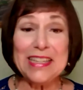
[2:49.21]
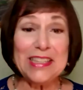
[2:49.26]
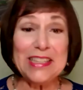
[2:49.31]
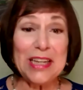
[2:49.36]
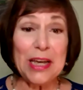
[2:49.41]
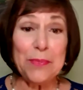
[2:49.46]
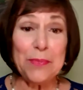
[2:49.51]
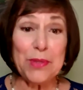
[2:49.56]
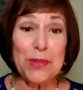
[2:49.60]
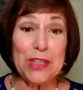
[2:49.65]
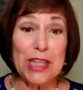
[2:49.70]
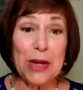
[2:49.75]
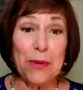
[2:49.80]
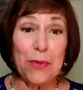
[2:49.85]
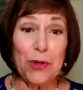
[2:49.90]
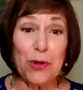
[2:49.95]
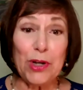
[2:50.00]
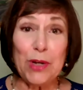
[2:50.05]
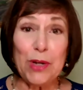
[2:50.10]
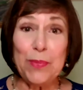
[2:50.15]
heads up that
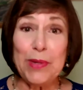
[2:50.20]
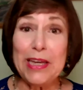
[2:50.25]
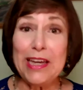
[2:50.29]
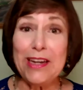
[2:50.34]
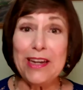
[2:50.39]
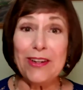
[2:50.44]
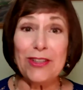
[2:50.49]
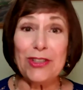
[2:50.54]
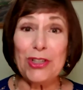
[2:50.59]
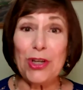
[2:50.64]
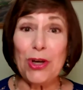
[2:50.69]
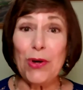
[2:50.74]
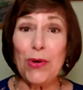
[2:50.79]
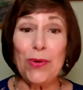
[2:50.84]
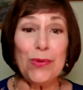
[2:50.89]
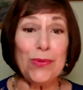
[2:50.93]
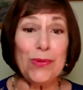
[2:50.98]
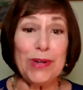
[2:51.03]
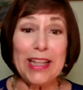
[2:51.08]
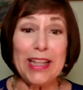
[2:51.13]
they were going to be here.
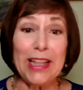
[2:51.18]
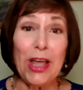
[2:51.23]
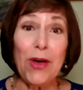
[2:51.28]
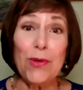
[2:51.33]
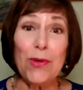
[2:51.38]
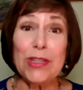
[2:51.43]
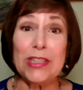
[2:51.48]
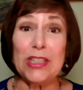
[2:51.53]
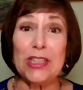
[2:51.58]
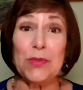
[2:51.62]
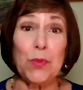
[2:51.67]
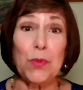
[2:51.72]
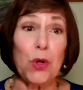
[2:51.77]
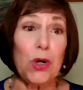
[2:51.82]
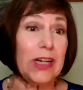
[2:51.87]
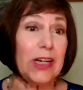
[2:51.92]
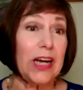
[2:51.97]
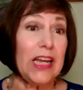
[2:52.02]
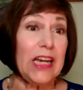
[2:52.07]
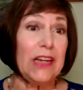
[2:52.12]
So, hello, this is
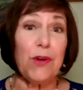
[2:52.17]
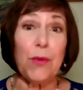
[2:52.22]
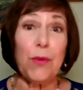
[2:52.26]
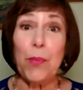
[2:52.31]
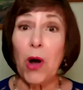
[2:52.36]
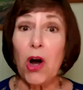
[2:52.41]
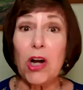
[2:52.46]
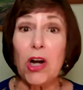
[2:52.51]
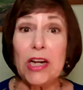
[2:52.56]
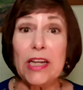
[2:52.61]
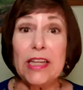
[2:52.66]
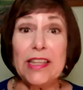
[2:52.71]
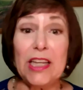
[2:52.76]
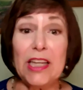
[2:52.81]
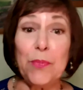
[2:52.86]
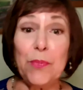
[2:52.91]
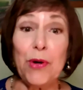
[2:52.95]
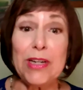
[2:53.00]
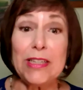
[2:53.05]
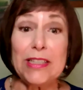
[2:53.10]
more kind of a party
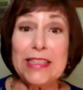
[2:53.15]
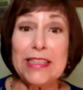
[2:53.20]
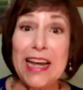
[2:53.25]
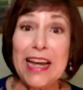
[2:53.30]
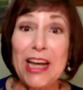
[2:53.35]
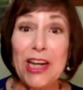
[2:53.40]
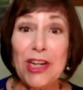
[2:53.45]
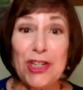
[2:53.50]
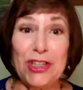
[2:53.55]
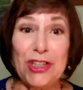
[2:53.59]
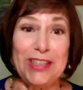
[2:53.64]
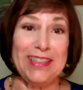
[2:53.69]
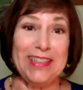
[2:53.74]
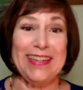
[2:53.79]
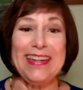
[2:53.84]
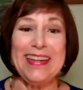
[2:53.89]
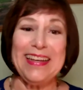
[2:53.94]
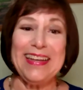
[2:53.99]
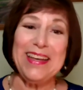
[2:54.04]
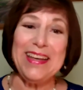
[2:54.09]
than a presentation.
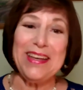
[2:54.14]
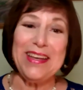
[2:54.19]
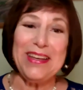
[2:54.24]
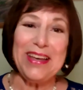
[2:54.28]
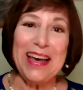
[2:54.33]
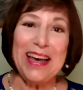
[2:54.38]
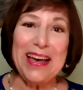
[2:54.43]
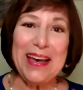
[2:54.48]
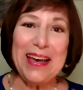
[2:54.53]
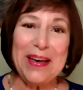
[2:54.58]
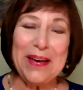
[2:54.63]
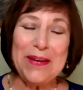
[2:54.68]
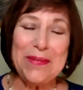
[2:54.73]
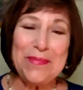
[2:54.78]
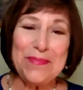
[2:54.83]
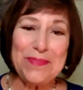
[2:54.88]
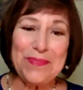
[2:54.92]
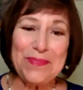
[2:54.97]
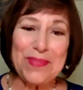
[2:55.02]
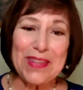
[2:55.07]

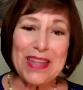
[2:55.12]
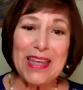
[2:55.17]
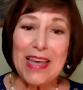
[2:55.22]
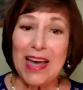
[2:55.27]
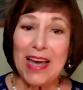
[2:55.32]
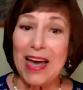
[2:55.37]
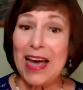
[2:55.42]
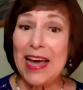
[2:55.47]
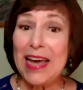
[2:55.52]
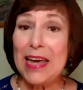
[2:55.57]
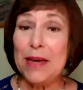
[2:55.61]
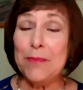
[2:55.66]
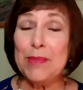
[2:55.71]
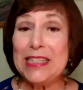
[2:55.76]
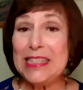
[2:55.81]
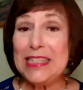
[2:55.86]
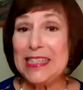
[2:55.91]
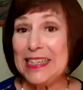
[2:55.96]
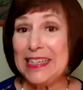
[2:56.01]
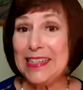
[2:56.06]
Um, I
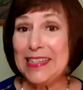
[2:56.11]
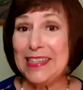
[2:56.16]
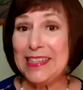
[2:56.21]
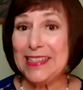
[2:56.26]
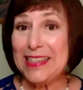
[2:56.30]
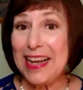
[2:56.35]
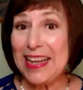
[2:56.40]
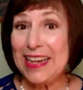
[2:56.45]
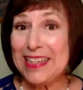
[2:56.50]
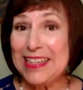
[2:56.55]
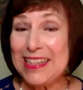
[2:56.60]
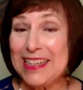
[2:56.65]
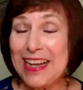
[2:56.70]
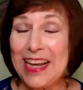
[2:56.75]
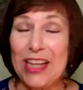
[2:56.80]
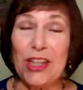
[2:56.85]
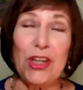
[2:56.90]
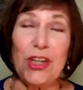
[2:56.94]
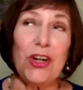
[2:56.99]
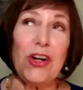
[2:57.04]
am indeed Dana
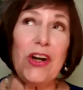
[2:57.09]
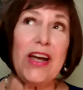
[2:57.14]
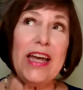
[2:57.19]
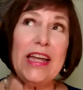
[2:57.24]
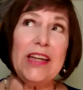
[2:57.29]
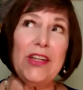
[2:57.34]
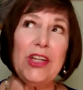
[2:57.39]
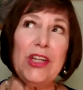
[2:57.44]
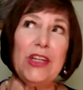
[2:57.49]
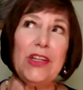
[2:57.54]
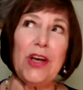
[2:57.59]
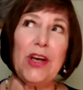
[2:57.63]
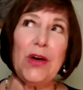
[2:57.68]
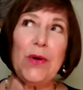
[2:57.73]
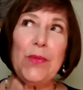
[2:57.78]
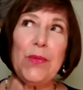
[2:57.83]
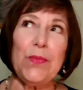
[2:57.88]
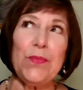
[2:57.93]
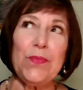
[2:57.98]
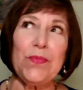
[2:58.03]
Taylor, and
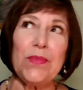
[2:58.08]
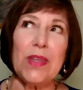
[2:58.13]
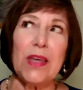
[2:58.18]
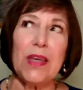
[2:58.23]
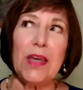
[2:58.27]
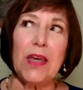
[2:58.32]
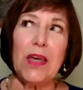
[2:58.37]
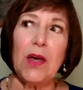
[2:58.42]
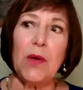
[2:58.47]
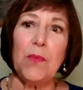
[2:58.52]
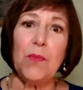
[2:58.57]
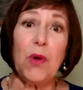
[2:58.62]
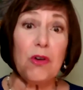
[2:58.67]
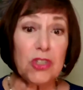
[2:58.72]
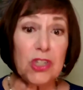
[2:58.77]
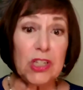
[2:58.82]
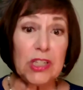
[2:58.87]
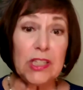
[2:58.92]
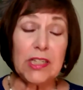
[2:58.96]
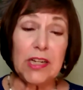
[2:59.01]

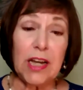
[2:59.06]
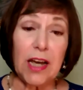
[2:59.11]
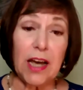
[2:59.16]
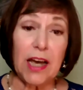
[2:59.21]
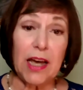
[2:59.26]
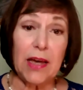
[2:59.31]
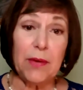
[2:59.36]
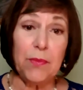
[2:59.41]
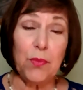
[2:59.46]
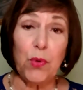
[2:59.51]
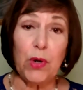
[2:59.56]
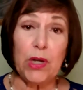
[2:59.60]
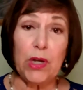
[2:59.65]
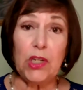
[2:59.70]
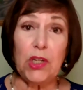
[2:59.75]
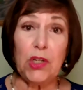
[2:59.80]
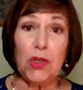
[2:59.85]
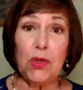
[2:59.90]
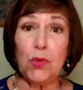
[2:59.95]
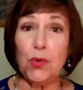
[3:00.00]
most of the time
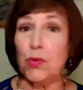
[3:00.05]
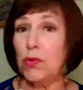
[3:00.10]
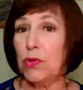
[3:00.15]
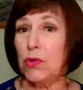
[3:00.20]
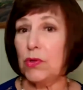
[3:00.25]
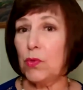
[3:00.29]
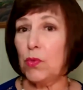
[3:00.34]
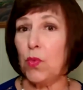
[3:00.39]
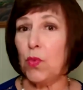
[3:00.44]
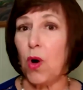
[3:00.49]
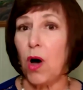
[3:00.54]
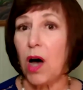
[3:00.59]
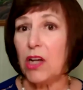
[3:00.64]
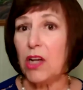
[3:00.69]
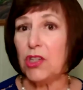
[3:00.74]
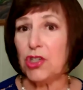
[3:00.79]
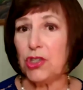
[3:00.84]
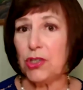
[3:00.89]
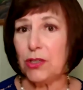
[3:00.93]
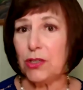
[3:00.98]
when you
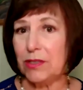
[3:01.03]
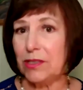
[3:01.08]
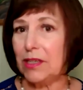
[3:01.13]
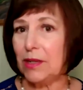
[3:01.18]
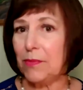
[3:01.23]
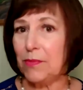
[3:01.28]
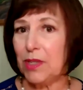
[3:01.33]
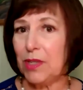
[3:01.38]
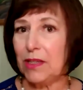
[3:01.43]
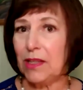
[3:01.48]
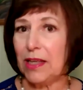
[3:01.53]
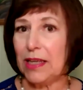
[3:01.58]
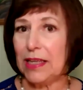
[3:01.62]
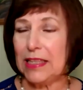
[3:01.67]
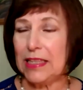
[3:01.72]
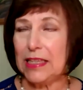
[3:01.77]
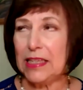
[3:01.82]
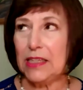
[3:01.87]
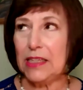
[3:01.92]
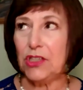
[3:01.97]
watch something
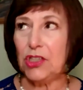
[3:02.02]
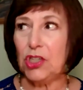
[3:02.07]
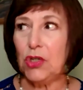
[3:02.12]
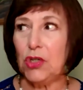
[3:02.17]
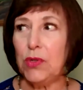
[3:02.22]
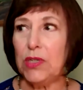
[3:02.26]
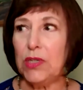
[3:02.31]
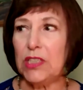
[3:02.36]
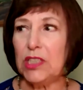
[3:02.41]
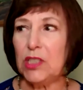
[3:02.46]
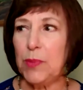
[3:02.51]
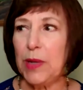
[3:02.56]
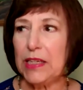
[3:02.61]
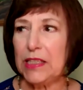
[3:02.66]
like this, you